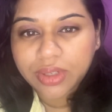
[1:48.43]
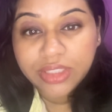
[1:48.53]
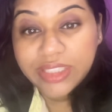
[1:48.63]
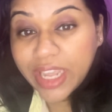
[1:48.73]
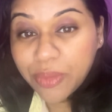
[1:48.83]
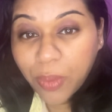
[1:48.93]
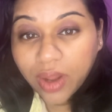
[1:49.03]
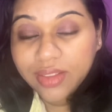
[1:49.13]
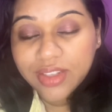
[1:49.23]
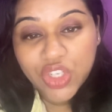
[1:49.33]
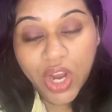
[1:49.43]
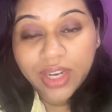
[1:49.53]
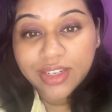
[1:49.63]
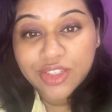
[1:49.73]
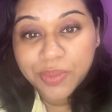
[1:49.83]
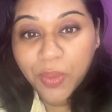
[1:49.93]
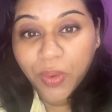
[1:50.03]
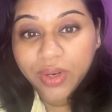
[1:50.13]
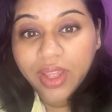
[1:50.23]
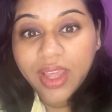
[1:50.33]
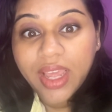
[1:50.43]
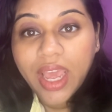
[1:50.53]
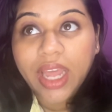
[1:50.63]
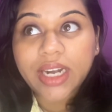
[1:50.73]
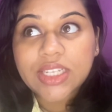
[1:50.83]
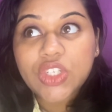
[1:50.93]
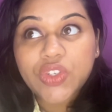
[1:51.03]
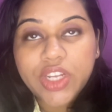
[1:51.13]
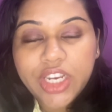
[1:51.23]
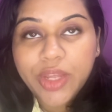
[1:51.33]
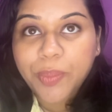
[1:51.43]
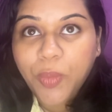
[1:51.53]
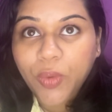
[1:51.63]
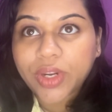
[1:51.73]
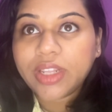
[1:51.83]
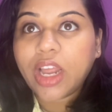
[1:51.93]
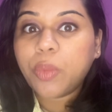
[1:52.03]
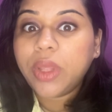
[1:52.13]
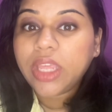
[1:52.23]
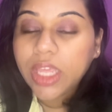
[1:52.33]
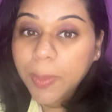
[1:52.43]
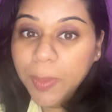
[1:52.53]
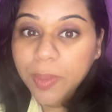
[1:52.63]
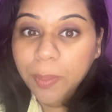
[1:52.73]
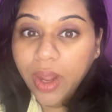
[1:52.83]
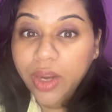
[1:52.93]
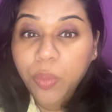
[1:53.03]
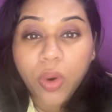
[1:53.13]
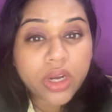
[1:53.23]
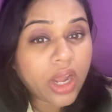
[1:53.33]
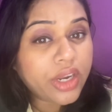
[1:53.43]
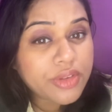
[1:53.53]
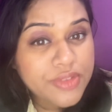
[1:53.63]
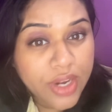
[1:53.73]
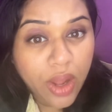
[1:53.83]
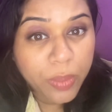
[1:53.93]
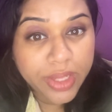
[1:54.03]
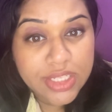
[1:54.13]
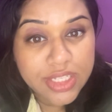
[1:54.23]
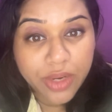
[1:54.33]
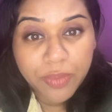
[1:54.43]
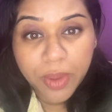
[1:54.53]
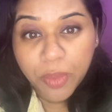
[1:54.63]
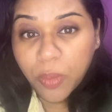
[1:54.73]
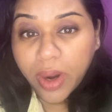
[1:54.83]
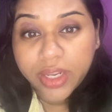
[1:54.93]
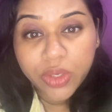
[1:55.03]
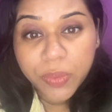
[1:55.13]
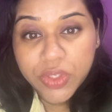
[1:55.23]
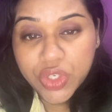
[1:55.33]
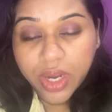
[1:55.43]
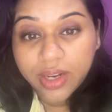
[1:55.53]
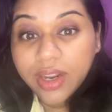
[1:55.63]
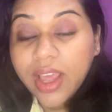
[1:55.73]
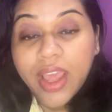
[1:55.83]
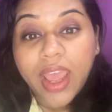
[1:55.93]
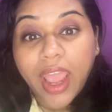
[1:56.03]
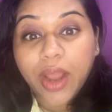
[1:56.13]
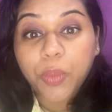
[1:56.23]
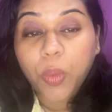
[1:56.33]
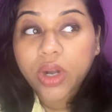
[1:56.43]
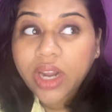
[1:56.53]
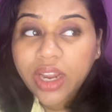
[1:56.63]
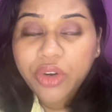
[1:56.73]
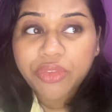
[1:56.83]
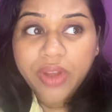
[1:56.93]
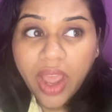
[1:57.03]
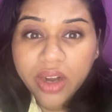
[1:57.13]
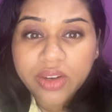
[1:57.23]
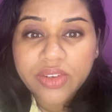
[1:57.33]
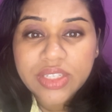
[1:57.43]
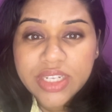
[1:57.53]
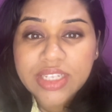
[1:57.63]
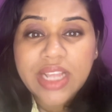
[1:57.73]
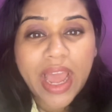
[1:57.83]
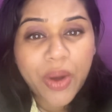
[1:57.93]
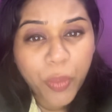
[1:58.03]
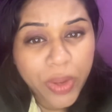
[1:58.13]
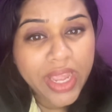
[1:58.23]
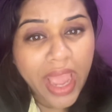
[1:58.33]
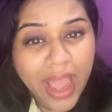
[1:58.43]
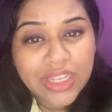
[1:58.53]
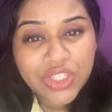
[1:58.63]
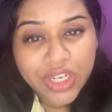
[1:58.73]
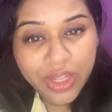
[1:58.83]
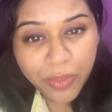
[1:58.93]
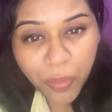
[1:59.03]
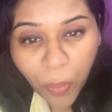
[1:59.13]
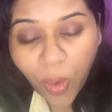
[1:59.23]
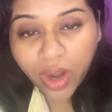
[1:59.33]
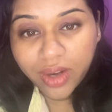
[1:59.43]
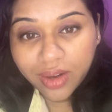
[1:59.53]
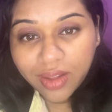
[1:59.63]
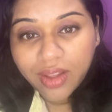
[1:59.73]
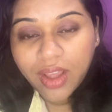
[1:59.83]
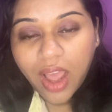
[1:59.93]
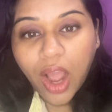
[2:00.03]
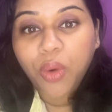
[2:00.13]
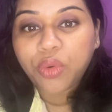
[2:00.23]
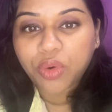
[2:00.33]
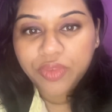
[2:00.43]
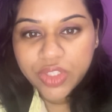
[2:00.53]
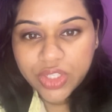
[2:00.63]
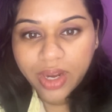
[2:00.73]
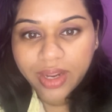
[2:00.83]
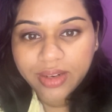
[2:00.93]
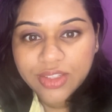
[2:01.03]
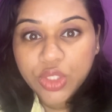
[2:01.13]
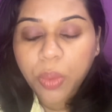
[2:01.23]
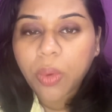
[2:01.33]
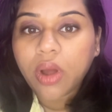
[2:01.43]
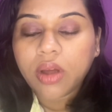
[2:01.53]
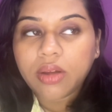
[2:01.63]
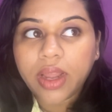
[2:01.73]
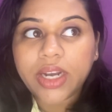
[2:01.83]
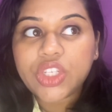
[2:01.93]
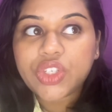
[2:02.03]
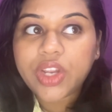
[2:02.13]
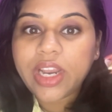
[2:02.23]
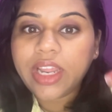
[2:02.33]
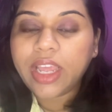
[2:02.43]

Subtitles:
day one the child is born, and it is really important that we keep in mind what kind of surroundings that we are providing to a child and what kind of characteristics we actually want out of a child. So it is really